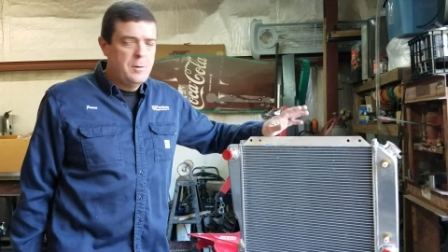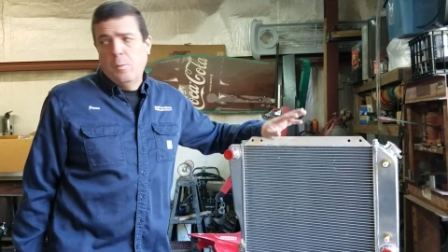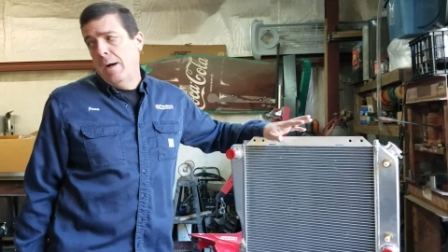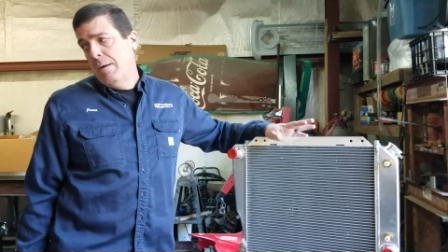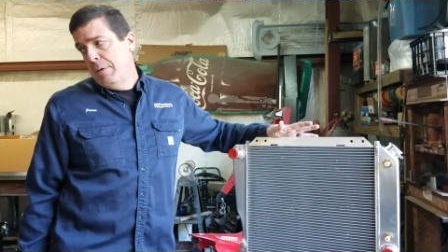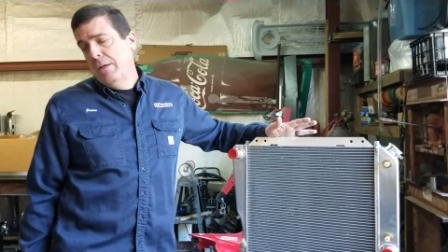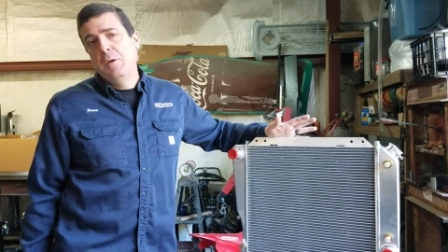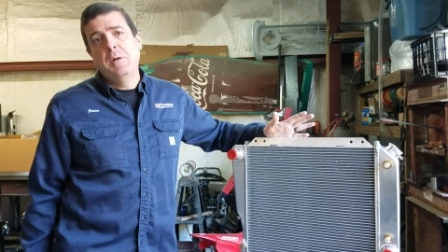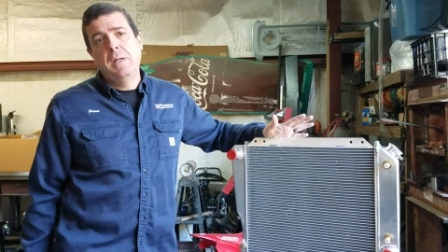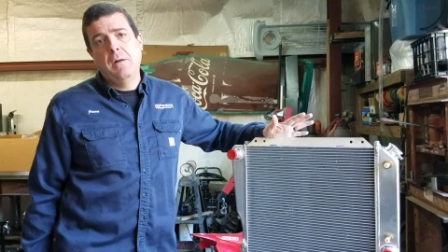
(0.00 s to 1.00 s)
Why am I
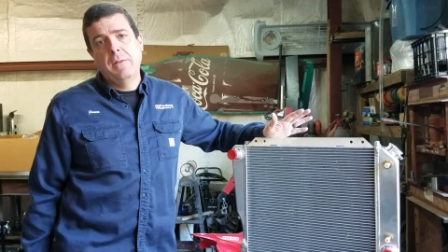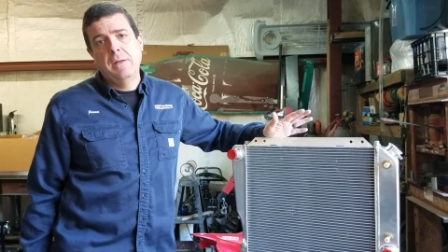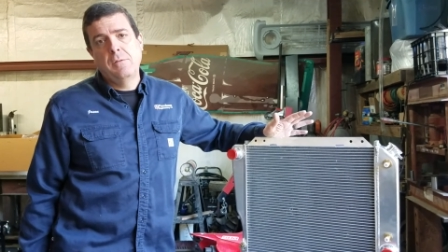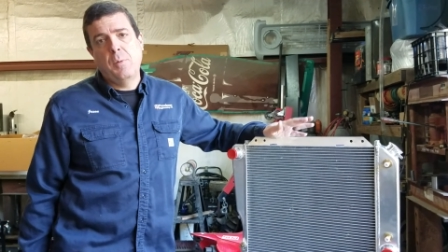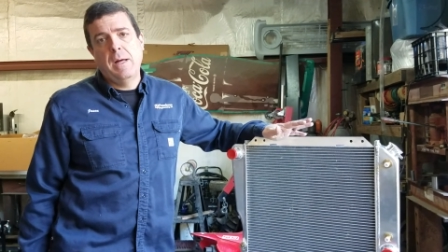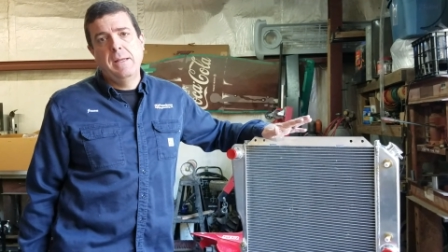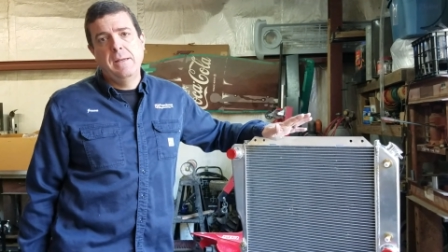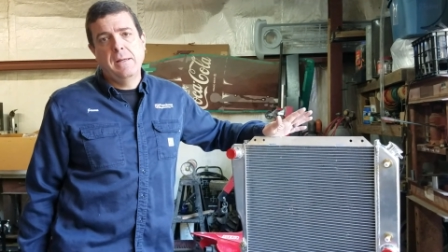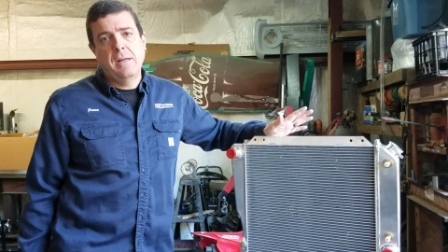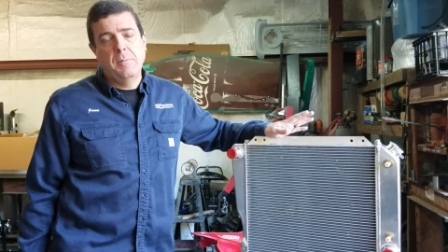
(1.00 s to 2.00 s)
doing all this? Why didn't
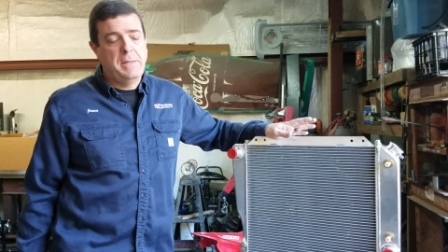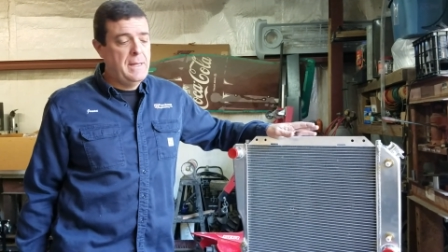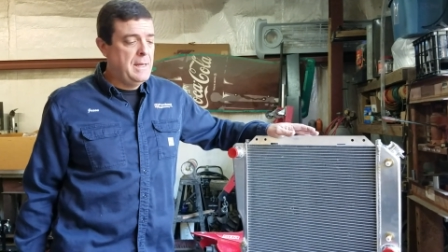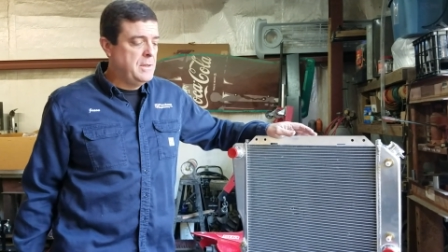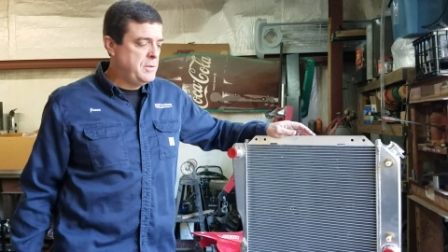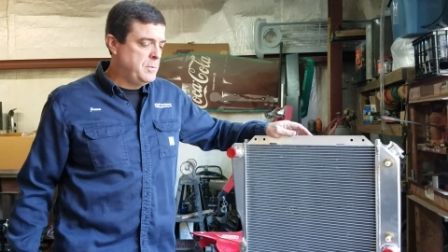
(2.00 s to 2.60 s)
it come attached?